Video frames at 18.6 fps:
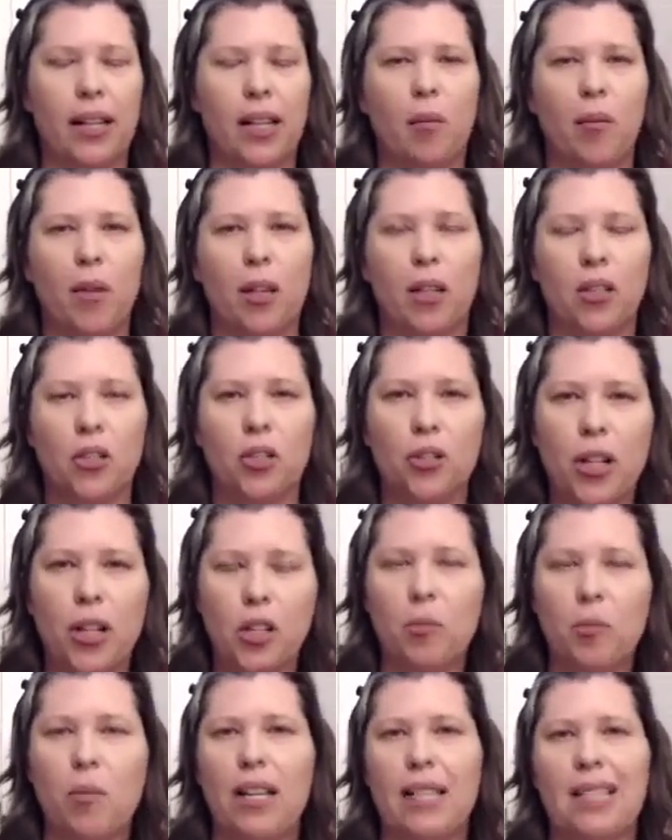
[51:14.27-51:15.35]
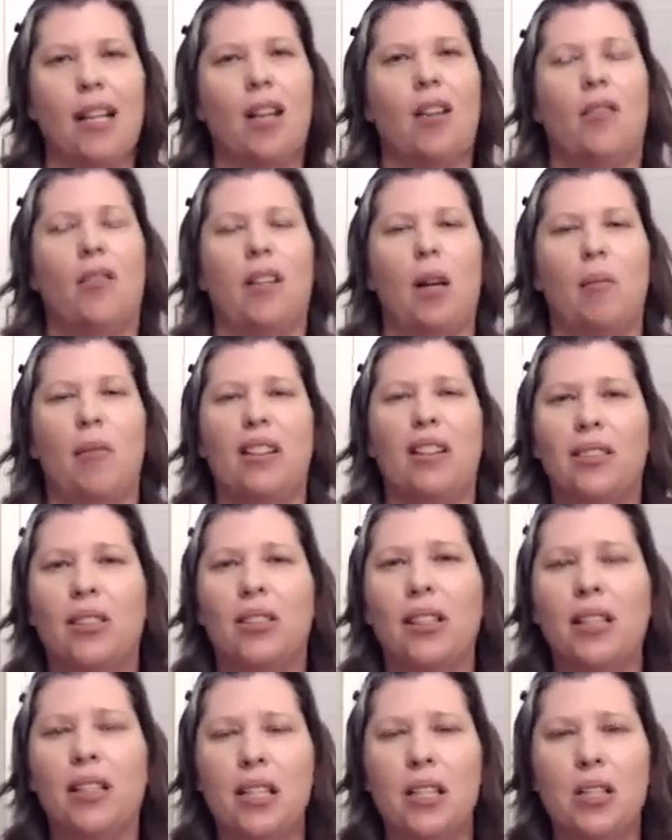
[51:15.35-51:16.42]
and I'm gonna stretch myself, and I'm gonna
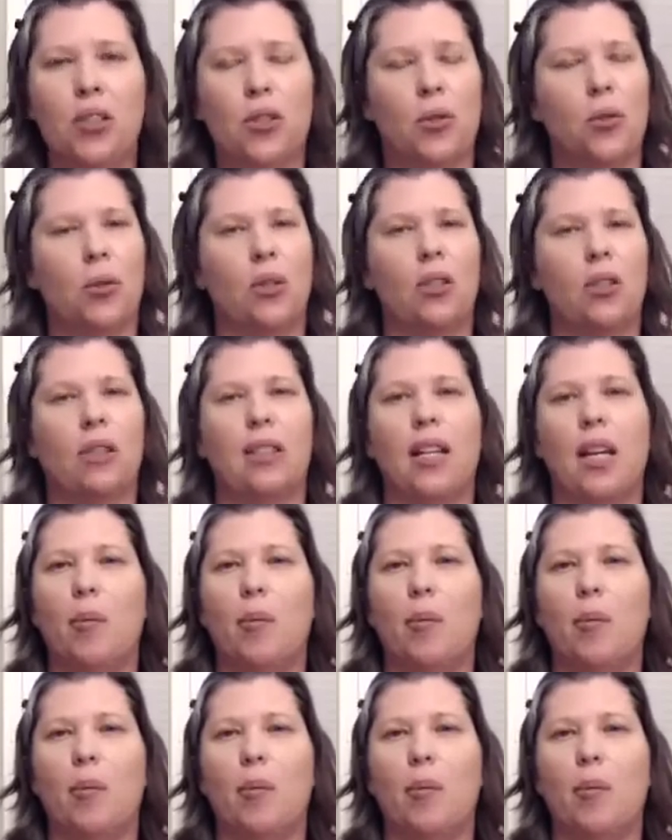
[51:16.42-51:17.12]
learn these tools, and